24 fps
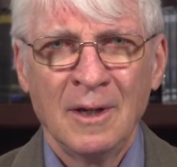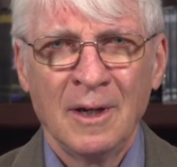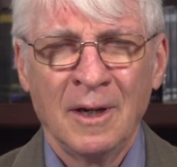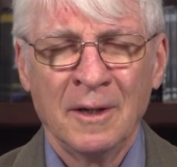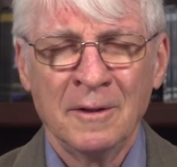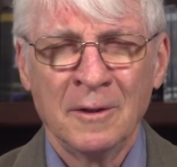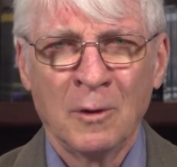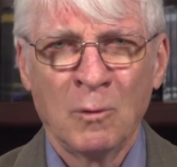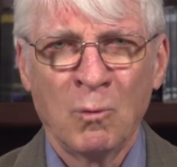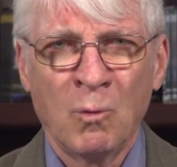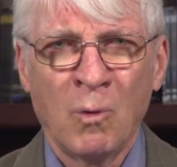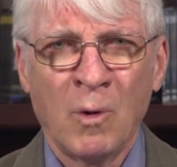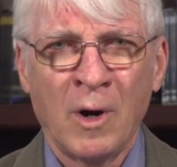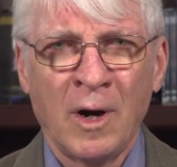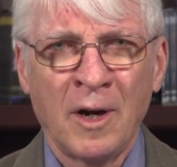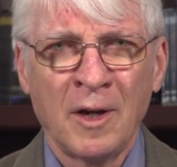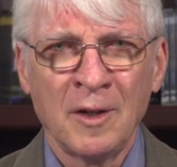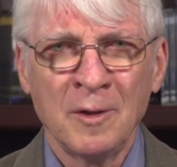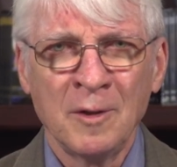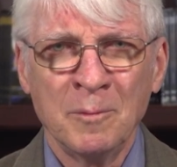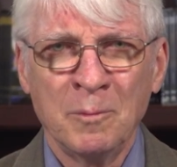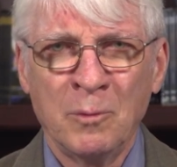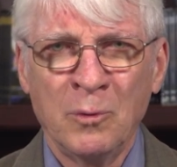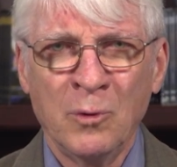and the
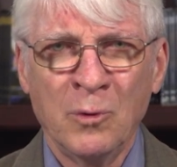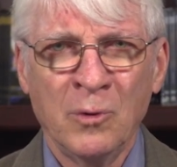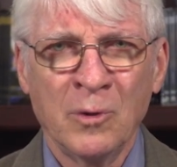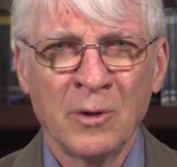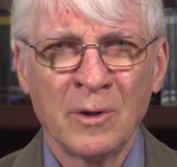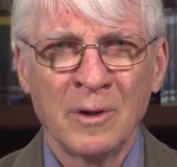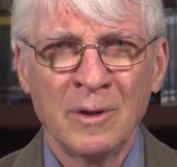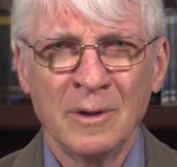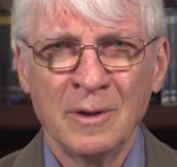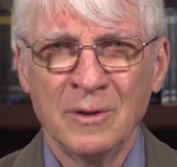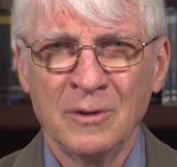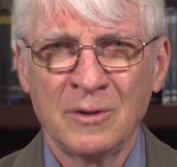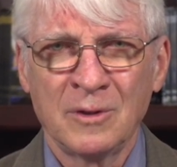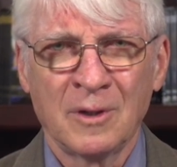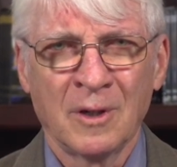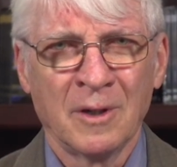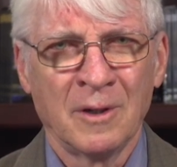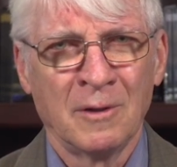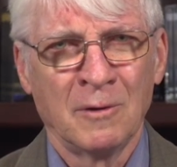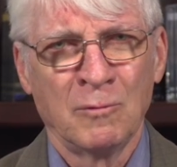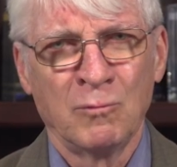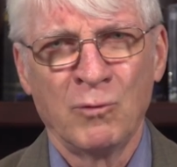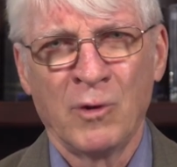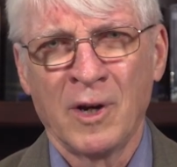wild boar is
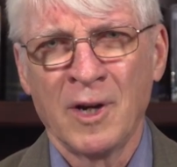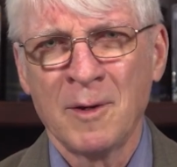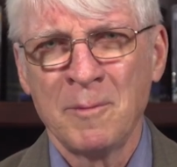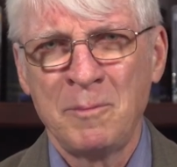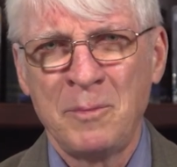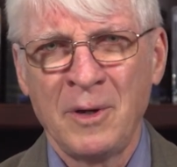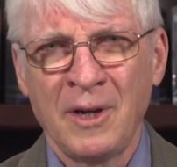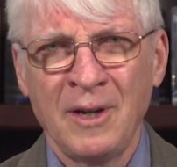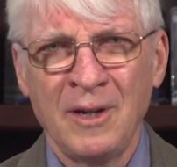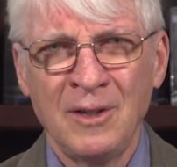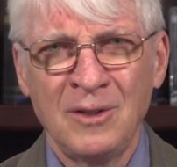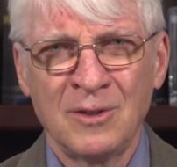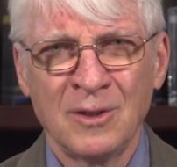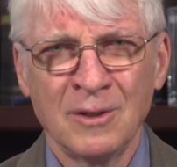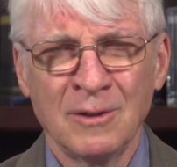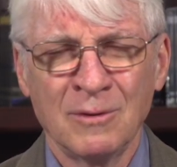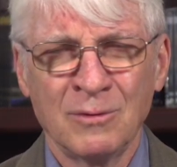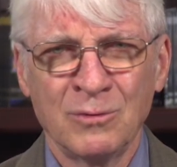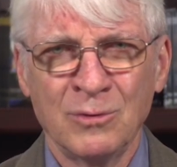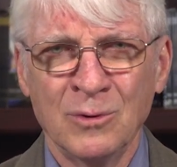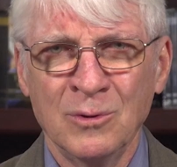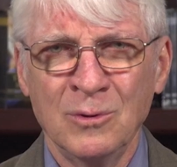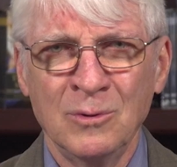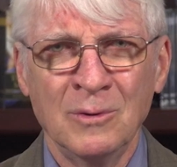kind of rampaging
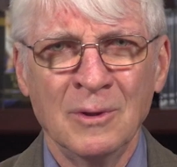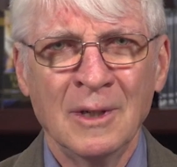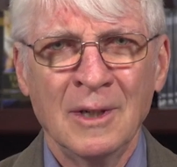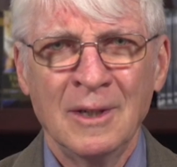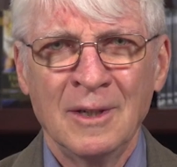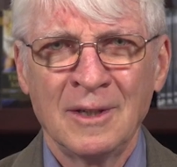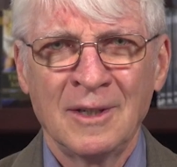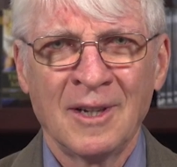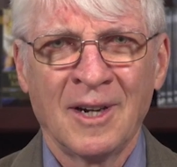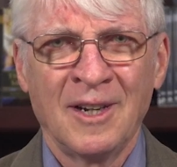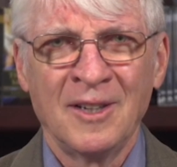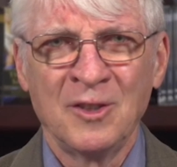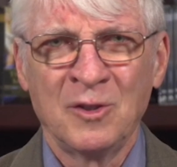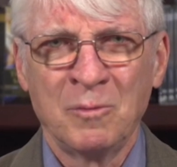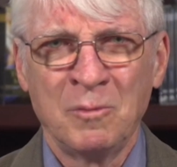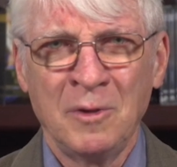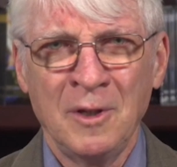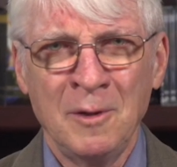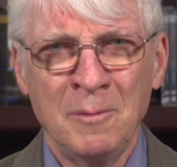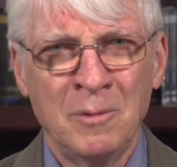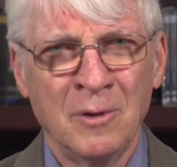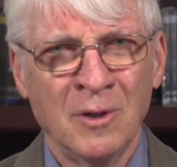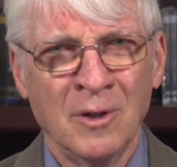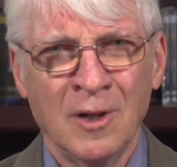through God's
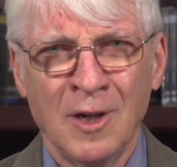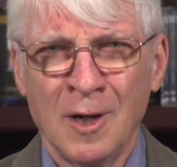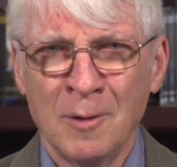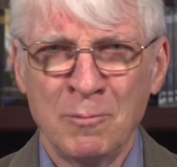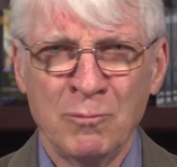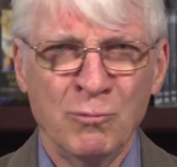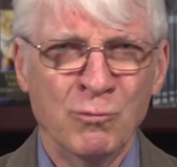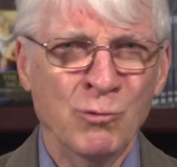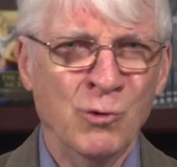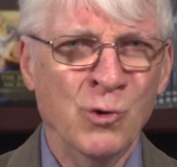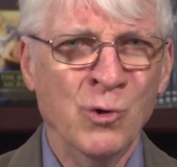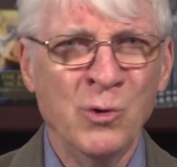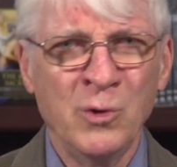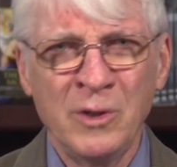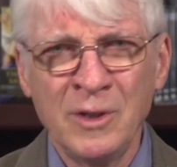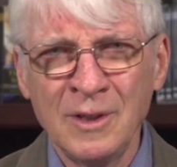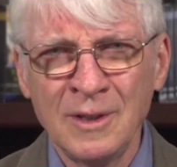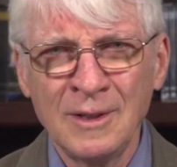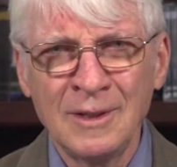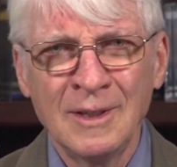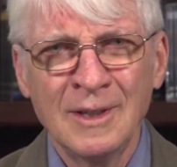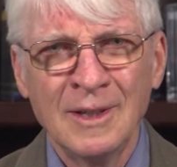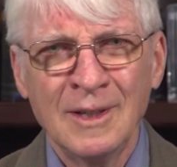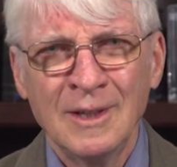people,
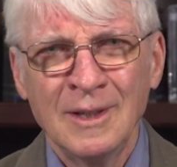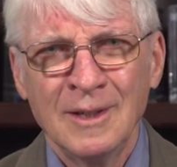uprooting